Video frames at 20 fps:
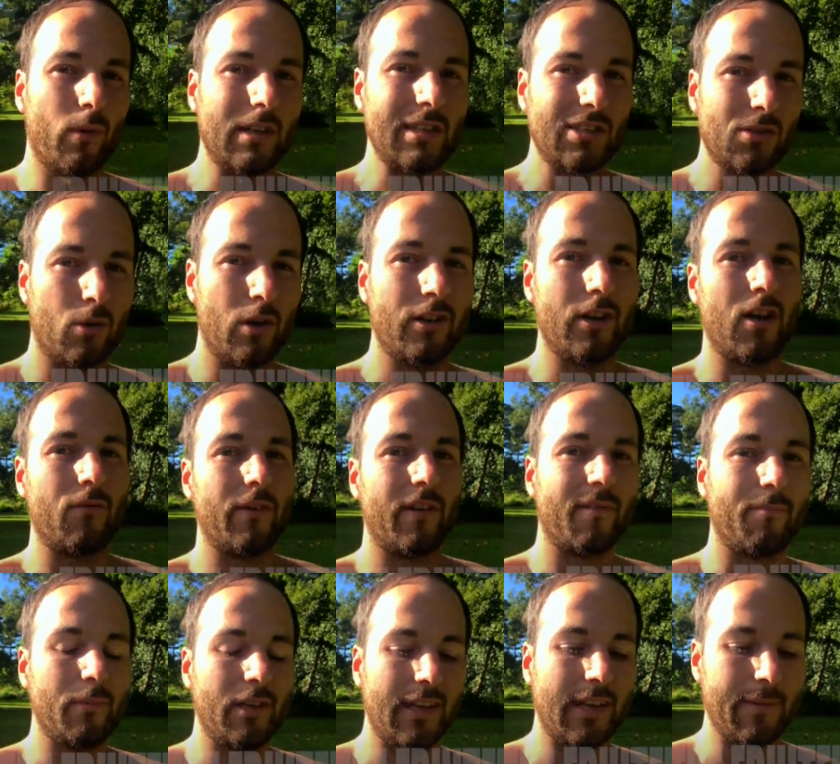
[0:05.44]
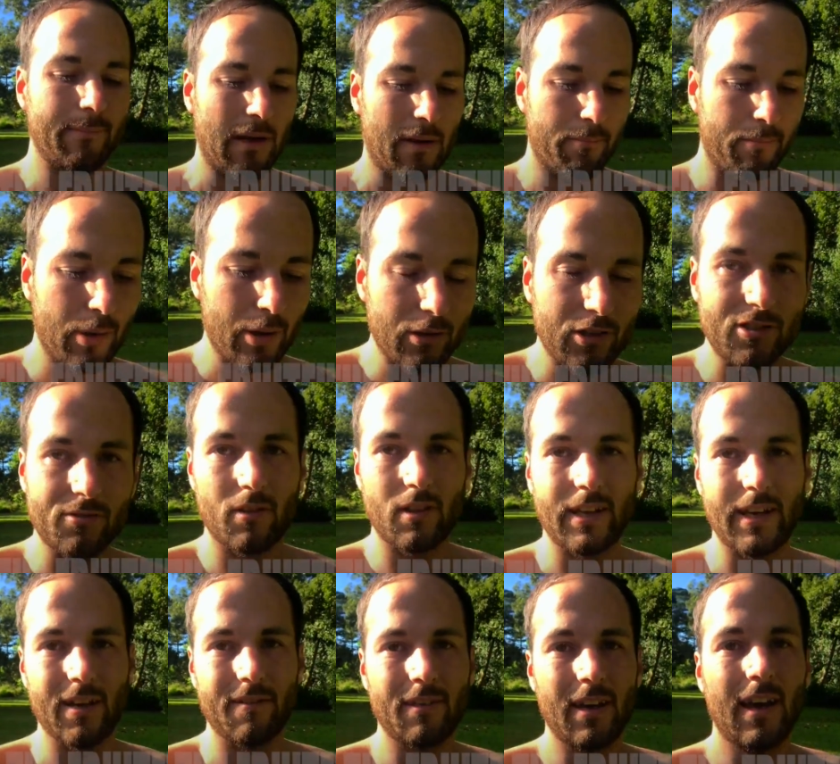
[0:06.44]
what's going on with me in my personal
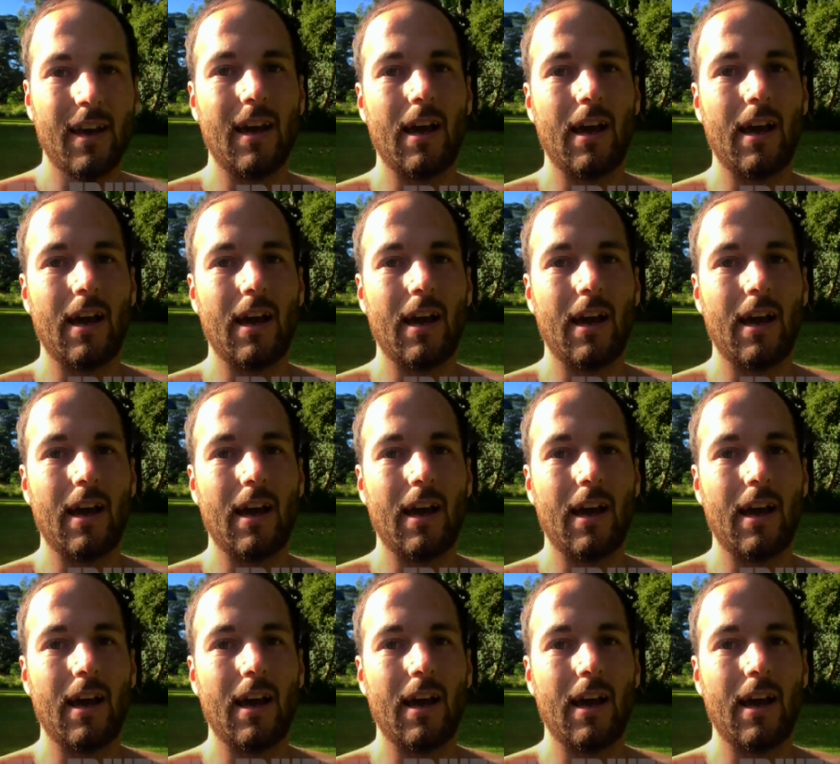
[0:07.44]
life